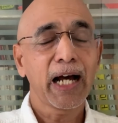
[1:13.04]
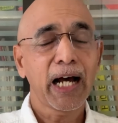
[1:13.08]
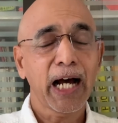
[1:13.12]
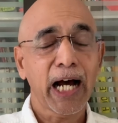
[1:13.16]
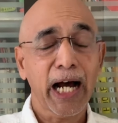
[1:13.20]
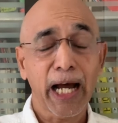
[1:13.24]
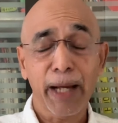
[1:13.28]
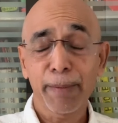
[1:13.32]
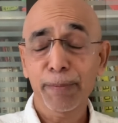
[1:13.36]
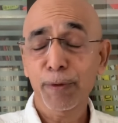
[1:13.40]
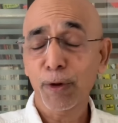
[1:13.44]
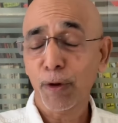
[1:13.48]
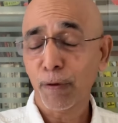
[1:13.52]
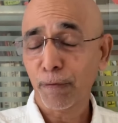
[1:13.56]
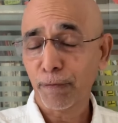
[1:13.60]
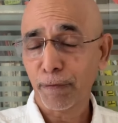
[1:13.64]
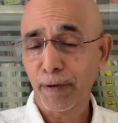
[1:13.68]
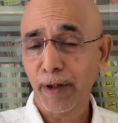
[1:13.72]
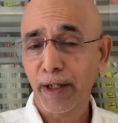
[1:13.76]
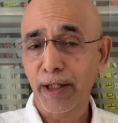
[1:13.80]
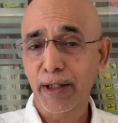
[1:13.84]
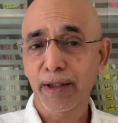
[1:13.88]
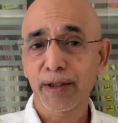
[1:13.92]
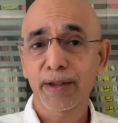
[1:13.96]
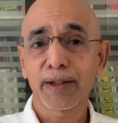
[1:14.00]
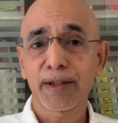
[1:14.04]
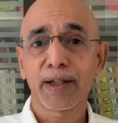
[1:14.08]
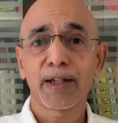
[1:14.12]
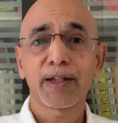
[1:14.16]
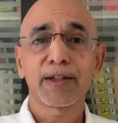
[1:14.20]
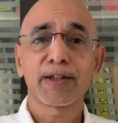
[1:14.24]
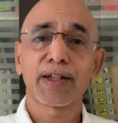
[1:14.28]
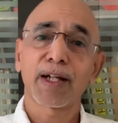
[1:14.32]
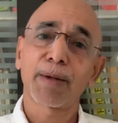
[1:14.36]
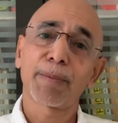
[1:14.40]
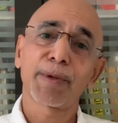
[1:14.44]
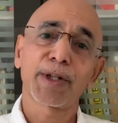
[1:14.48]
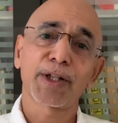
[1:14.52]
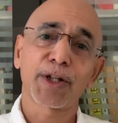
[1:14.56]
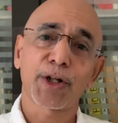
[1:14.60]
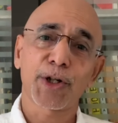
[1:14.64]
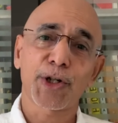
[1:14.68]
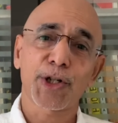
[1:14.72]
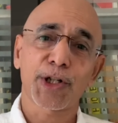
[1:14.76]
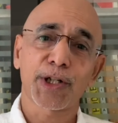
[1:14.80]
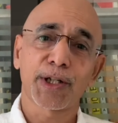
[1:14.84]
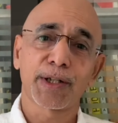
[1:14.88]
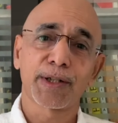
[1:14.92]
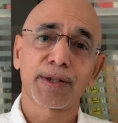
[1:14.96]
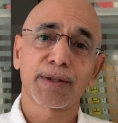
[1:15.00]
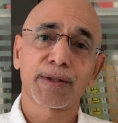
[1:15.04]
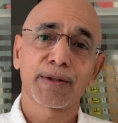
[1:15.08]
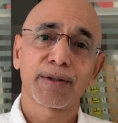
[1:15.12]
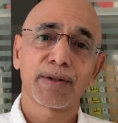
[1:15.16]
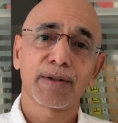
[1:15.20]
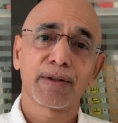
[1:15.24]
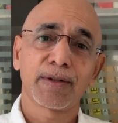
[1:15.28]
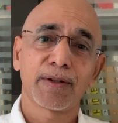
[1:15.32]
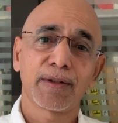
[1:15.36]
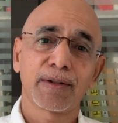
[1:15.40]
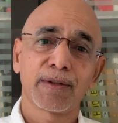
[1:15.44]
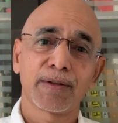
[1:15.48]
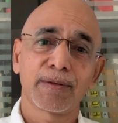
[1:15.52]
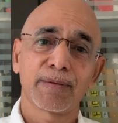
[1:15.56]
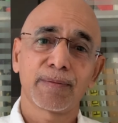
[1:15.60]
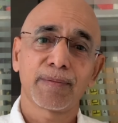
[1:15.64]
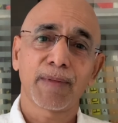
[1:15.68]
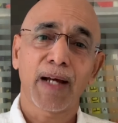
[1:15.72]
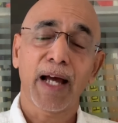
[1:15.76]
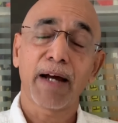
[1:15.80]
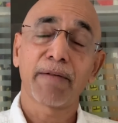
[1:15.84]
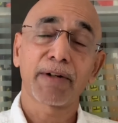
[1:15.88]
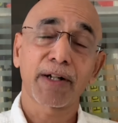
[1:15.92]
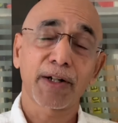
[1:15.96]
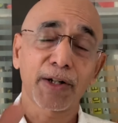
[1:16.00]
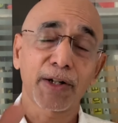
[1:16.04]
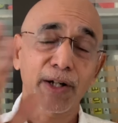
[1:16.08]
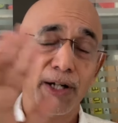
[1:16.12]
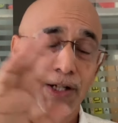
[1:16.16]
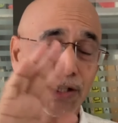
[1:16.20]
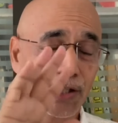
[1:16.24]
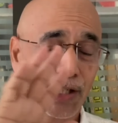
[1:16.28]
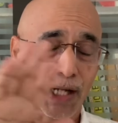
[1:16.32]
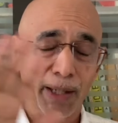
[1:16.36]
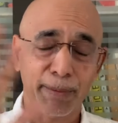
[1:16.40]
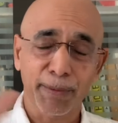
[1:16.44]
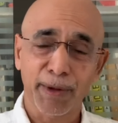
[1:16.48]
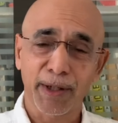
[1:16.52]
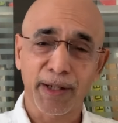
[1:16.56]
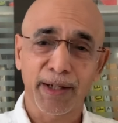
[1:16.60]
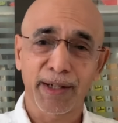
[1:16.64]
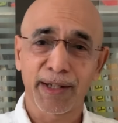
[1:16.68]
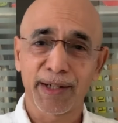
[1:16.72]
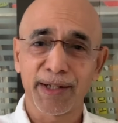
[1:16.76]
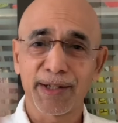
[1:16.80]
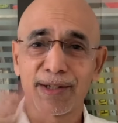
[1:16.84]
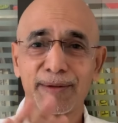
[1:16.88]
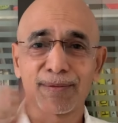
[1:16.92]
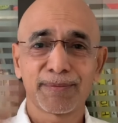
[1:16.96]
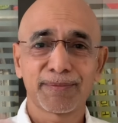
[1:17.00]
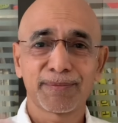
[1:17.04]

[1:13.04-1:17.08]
I am your friend Dharmendra Sheth. Have a great time ahead.